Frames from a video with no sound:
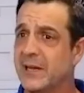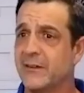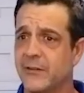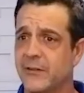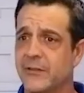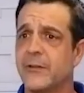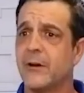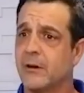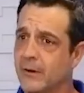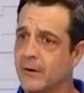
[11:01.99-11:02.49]

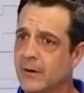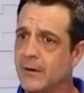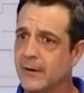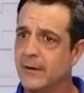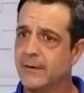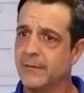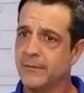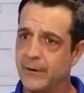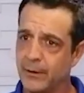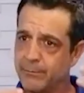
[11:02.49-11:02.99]
they're
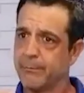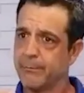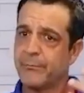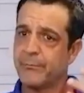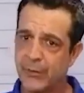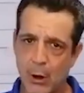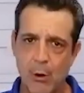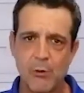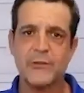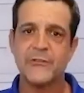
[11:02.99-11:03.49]
they're
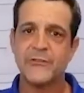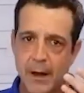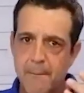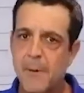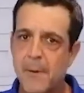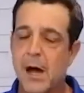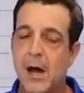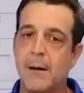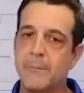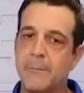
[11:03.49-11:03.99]
throwing
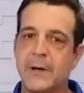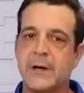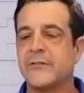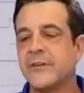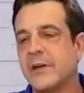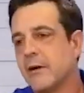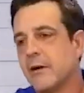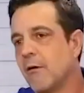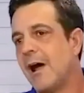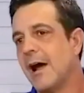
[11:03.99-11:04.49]
something up because they
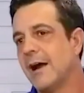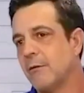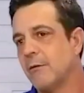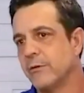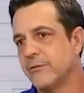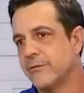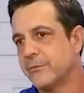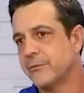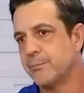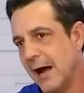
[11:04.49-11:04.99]
don't like
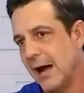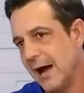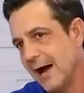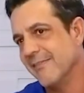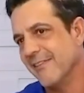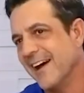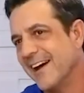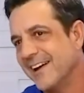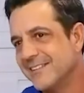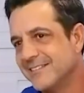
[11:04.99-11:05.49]
what's behind
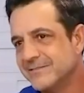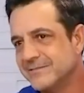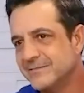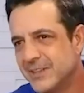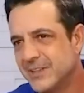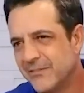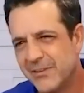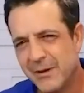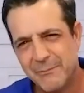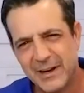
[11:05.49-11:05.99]
that mm-hmm.
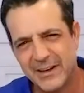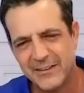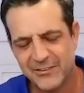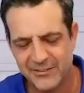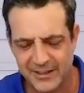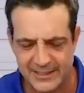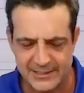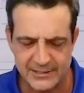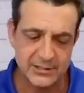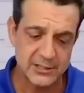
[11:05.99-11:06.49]
if that makes
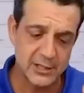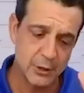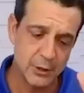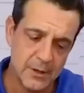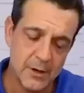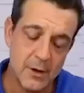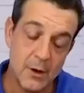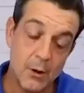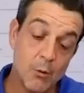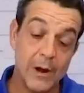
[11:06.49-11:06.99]
sense so
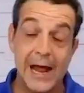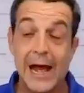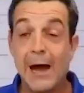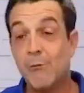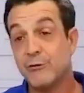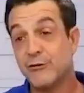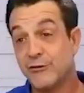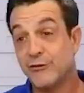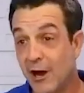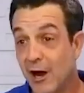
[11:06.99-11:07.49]
when i
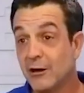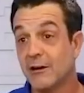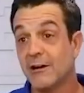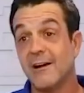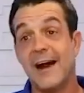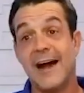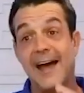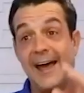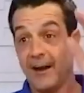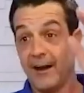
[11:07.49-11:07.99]
was younger
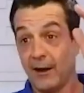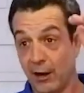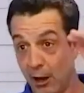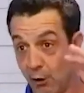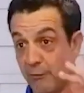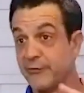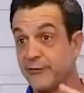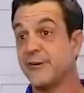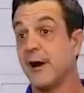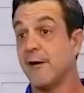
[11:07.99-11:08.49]
i had a
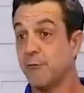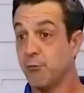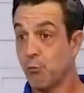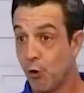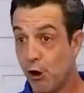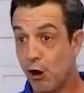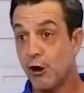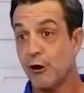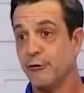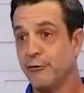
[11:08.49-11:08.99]
lower
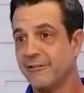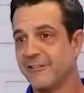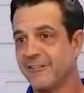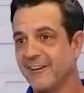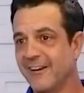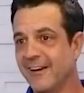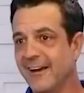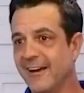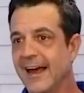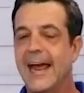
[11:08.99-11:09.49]
self-worth
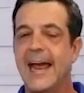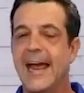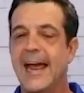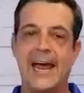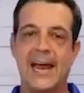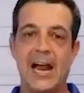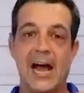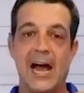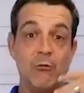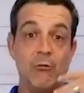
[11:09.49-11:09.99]

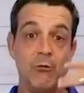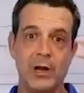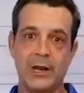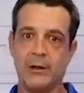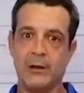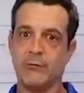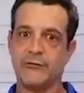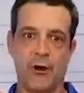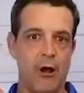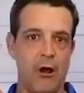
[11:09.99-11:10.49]
and i really
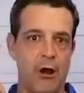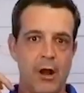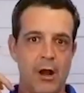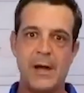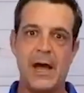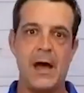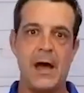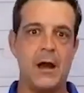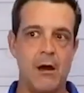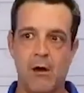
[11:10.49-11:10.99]
was all
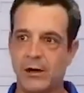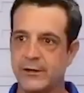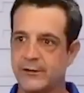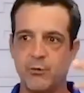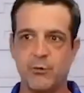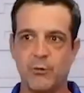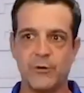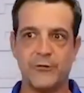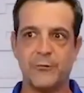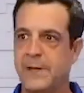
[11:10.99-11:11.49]
about oh i just
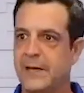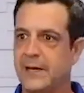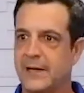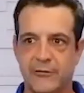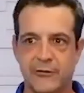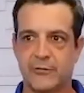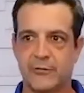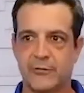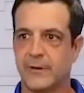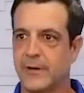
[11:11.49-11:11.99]
want to speak i
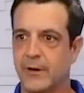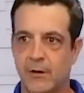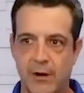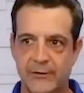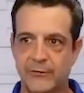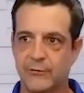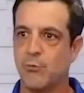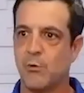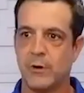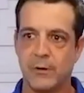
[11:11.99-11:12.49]
just you know i
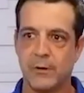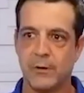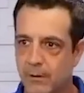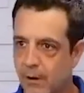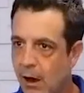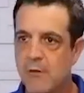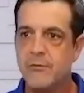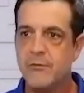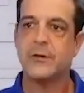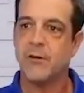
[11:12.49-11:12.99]
just want to
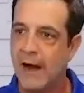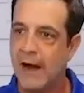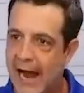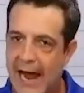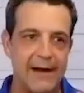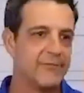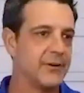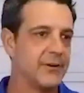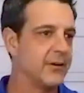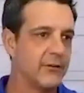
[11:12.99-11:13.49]
hone the
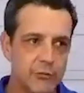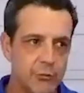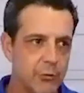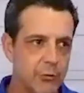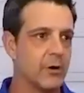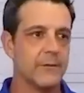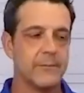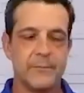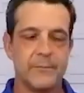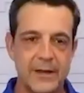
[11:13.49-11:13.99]
craft i just
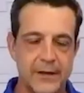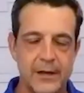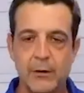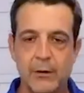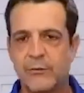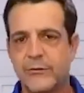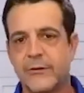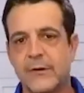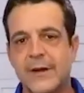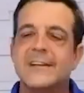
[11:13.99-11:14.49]
want to it
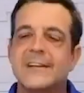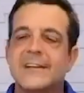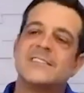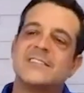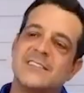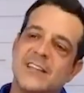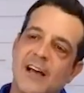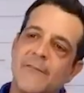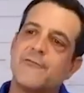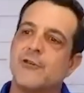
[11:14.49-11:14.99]
was
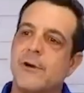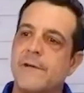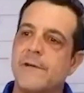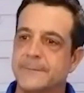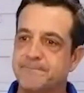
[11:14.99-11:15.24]
self-driven